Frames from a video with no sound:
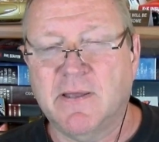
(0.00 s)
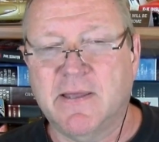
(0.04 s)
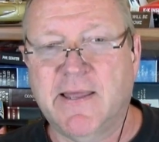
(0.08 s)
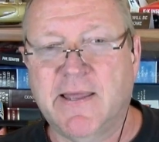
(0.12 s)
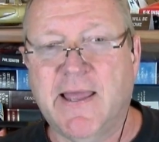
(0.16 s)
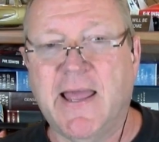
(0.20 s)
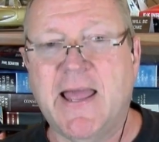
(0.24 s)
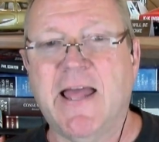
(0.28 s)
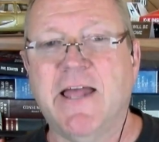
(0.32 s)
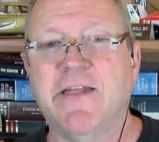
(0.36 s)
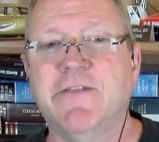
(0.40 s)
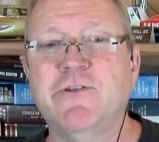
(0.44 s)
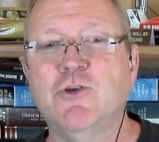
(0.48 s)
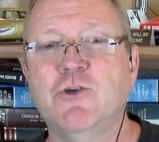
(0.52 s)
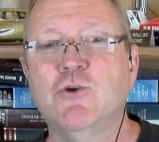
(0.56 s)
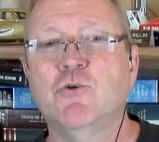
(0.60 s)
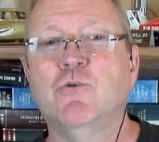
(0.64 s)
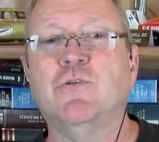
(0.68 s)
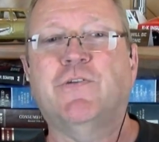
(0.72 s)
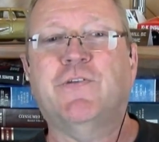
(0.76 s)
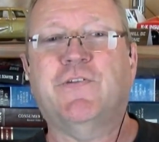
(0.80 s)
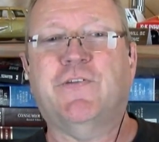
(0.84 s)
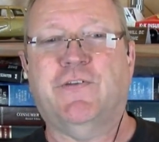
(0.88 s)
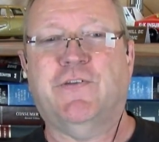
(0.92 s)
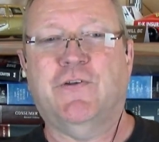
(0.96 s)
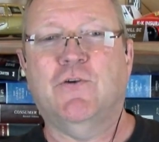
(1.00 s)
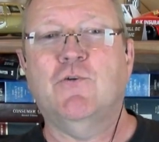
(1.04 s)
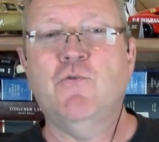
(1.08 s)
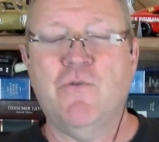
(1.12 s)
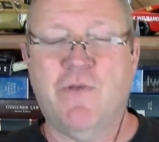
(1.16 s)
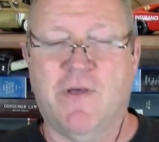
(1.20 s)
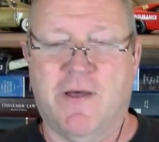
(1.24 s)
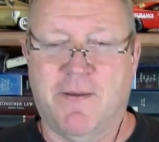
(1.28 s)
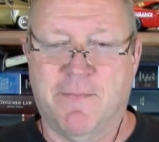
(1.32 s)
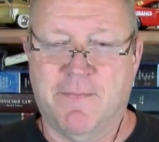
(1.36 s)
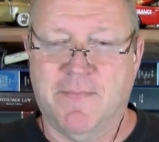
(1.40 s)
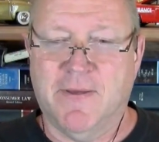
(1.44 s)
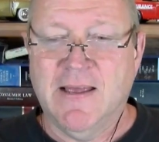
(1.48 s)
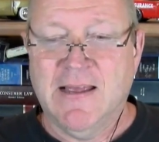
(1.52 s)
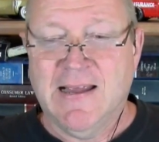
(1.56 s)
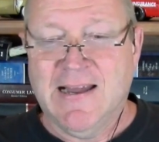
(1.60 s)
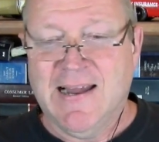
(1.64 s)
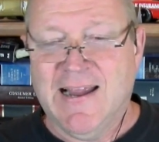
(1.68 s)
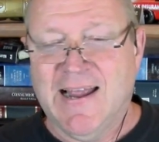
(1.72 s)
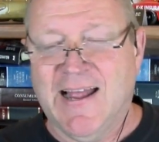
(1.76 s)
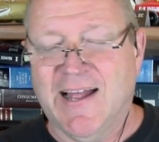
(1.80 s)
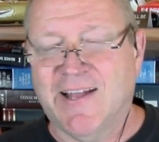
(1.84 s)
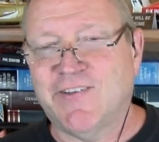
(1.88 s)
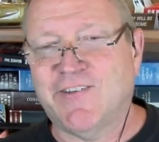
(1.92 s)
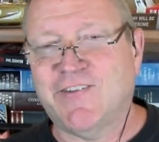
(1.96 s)
Can you sue them?
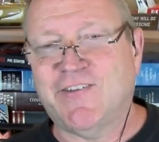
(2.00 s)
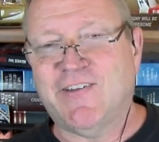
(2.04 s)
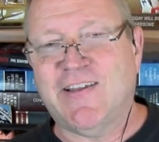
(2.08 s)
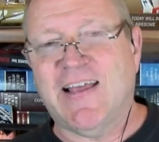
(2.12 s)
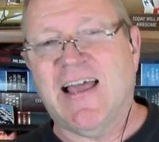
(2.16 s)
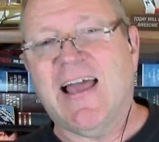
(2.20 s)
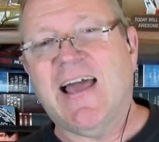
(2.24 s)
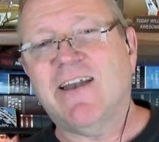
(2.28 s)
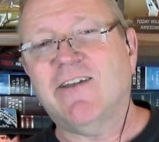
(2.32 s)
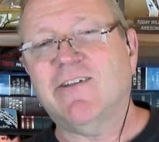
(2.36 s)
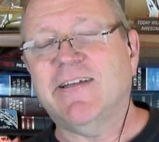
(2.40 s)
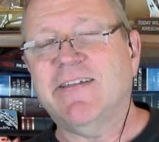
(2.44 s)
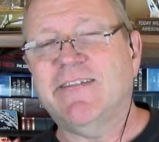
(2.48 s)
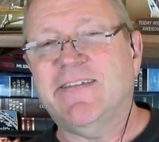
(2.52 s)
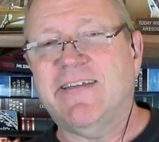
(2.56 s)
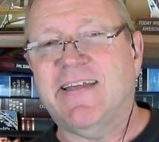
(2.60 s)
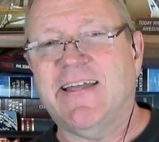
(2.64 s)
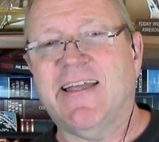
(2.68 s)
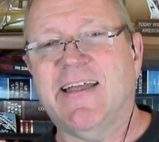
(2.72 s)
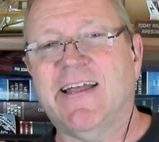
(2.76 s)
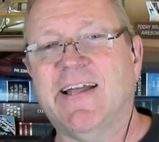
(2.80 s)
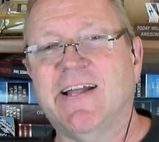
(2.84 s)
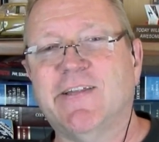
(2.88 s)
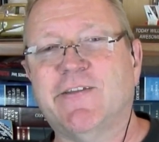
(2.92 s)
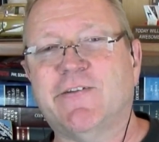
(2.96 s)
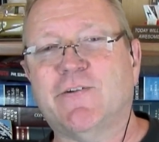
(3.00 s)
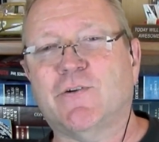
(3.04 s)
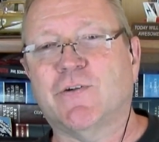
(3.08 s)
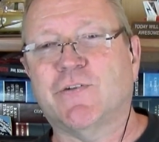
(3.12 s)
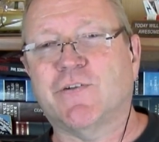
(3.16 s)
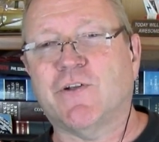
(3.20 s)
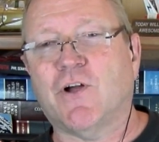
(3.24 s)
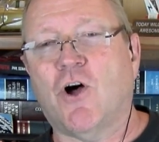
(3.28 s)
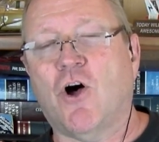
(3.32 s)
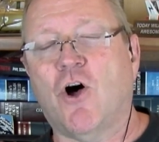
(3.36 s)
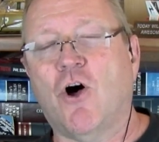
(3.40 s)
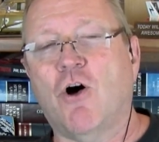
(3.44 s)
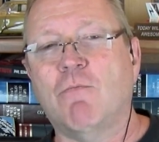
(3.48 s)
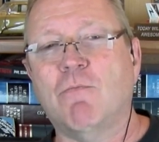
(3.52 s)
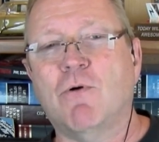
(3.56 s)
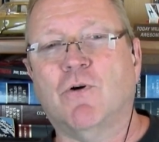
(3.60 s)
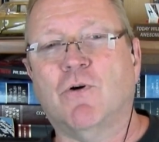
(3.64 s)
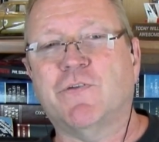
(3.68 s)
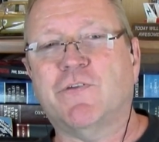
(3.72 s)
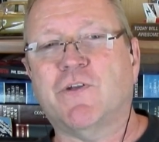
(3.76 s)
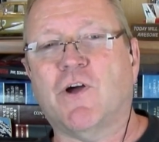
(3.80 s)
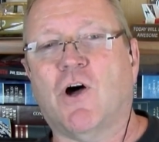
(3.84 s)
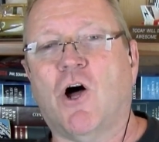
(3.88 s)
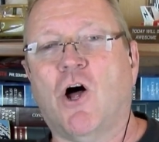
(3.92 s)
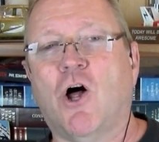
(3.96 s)
And sadly, the answer is
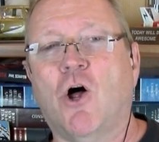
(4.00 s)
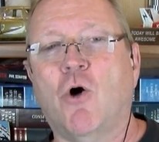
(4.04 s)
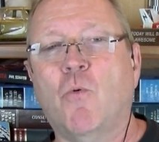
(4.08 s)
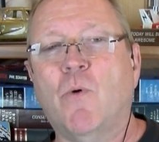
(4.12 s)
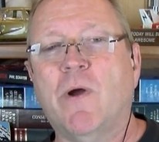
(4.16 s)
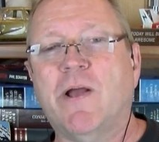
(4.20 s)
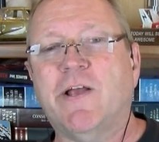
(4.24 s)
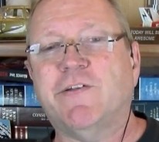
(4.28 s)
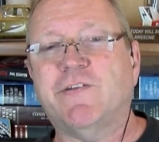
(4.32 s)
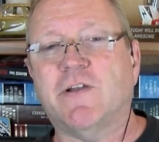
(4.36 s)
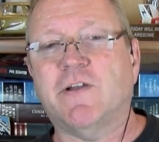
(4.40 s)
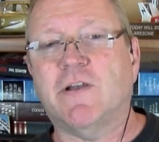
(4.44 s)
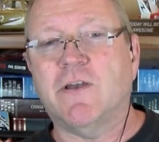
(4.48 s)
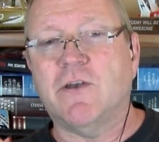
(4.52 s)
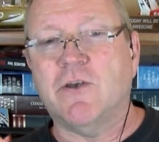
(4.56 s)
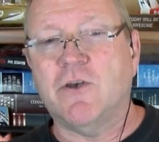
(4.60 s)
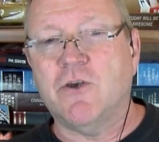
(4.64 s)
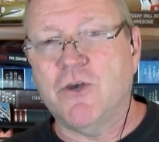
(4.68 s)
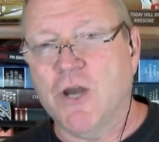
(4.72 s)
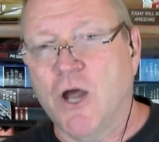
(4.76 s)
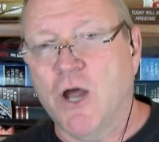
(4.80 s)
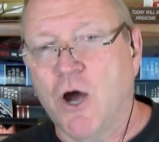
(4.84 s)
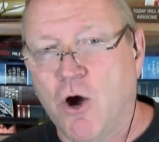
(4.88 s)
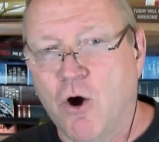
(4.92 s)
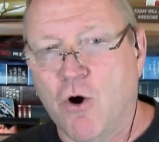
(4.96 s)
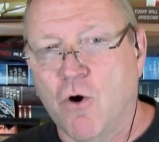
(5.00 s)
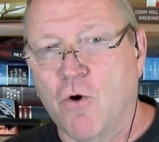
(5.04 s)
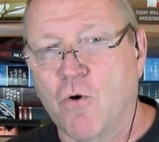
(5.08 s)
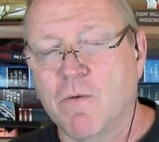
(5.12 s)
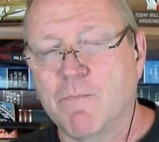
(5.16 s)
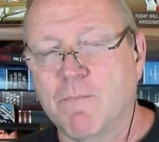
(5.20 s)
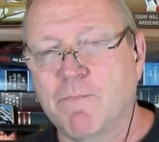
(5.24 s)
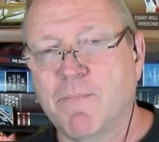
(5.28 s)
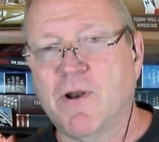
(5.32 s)
almost always no.